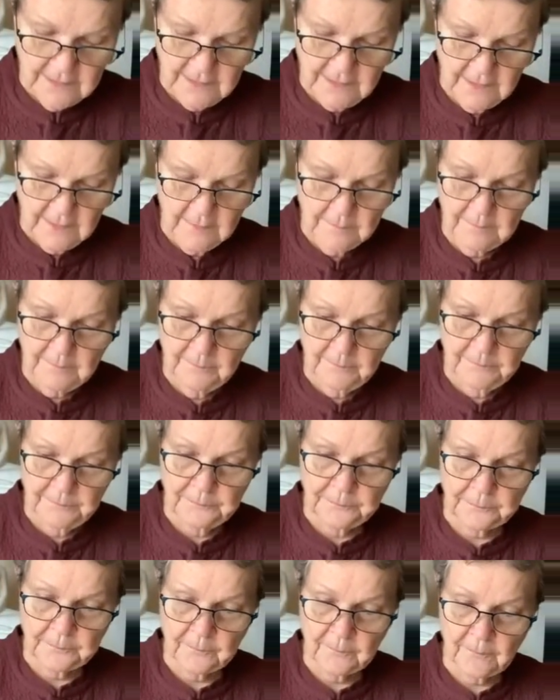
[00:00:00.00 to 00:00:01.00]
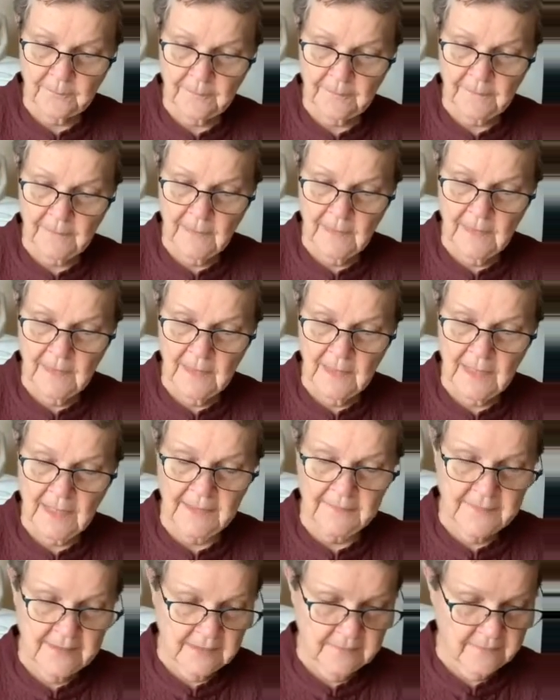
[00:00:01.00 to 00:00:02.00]
I
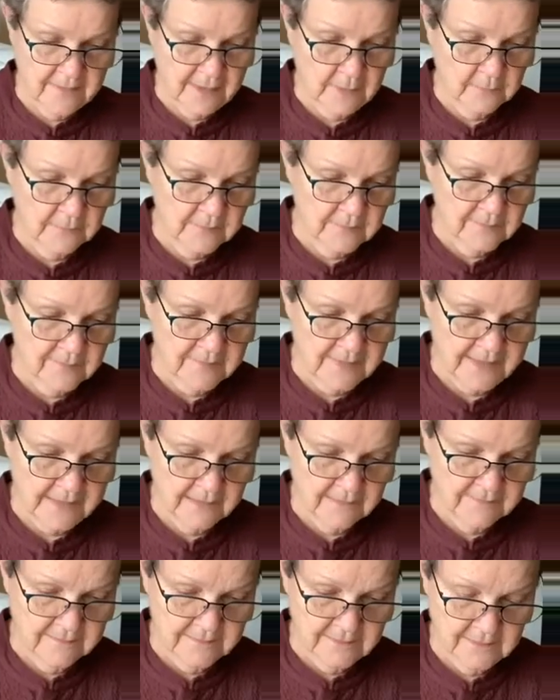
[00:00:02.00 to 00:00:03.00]
think that